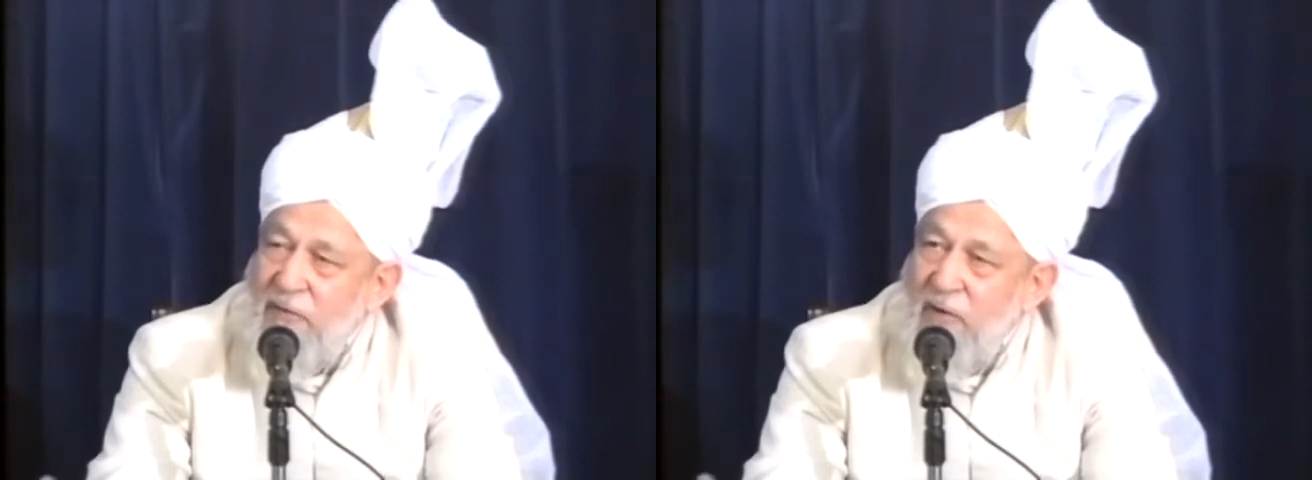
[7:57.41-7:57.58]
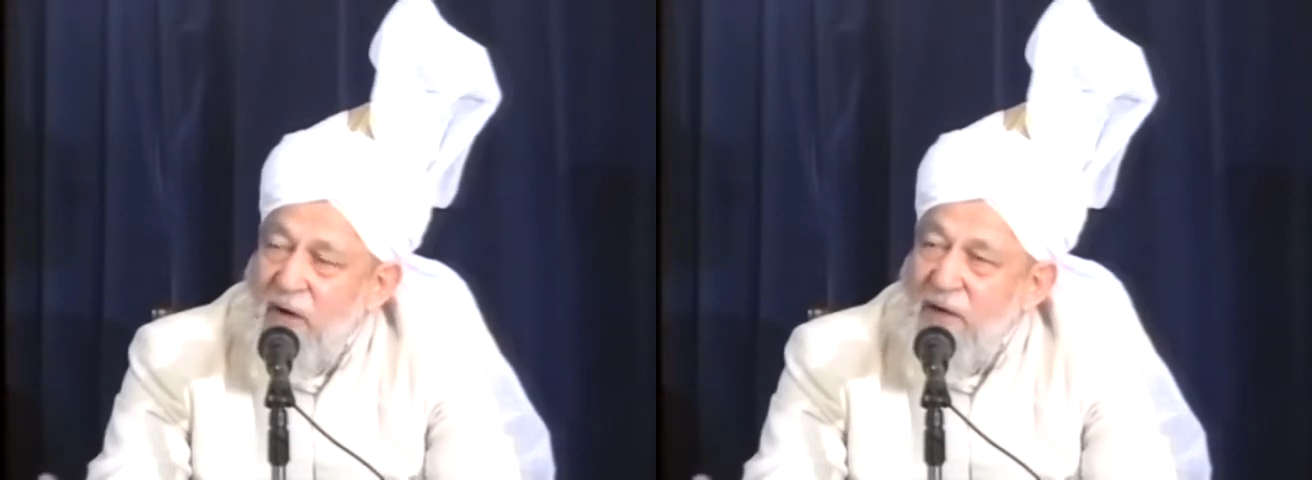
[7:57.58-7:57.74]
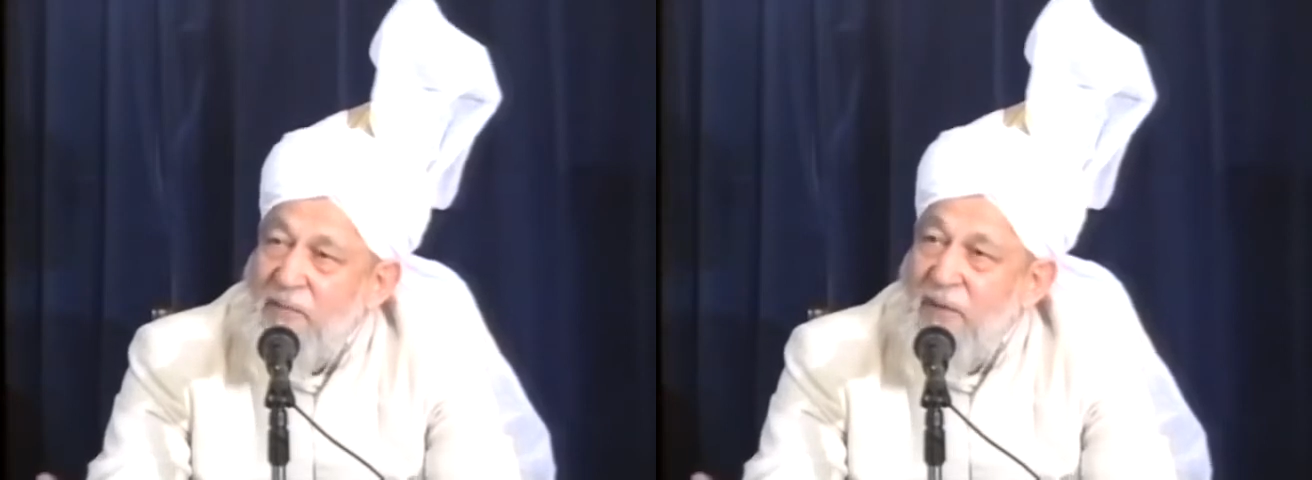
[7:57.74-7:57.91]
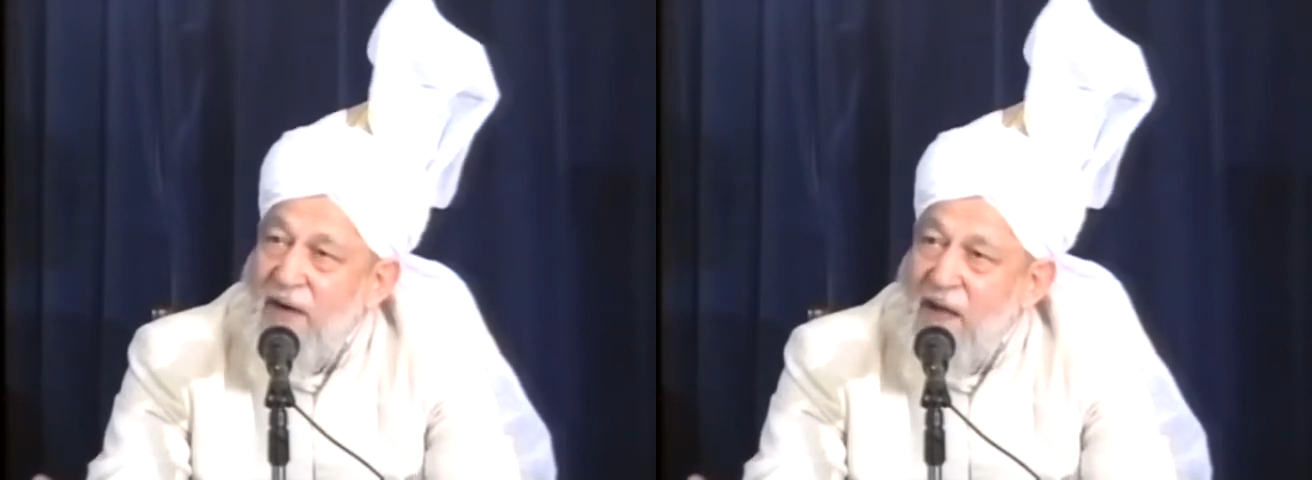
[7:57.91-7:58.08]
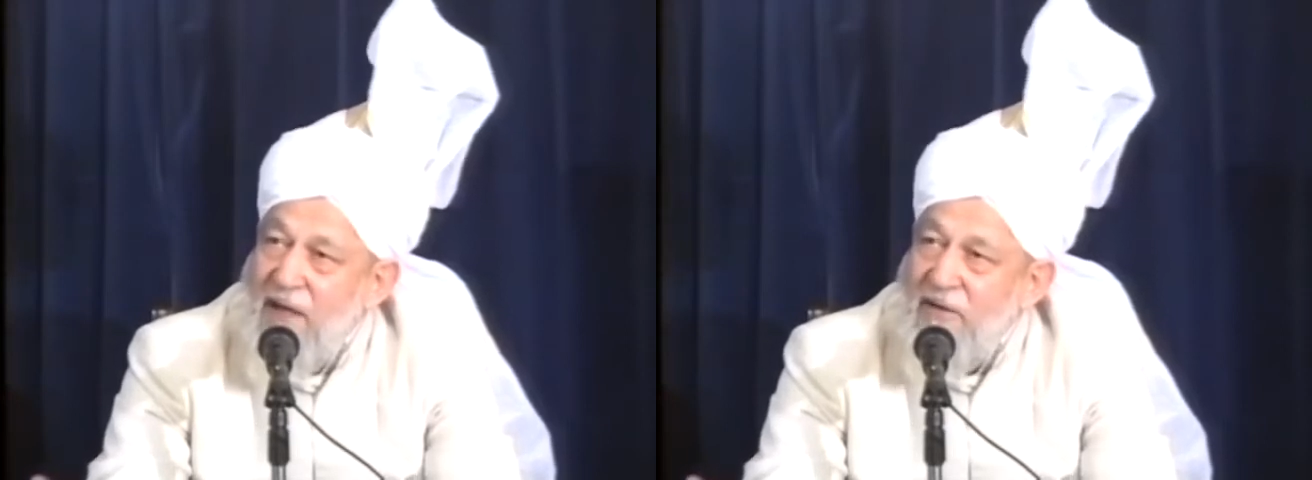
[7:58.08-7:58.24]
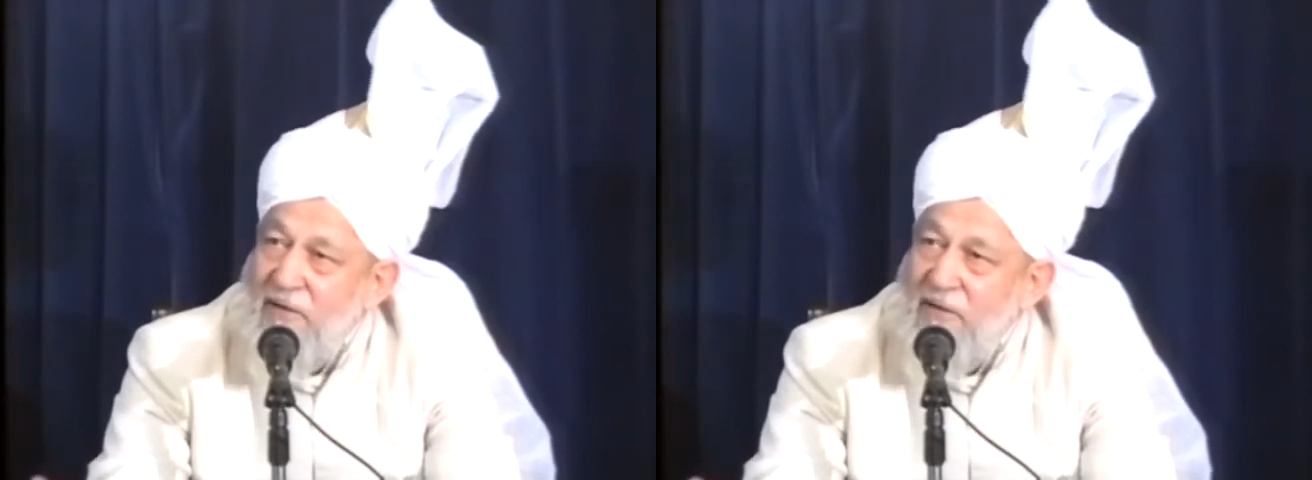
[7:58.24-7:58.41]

we call parat,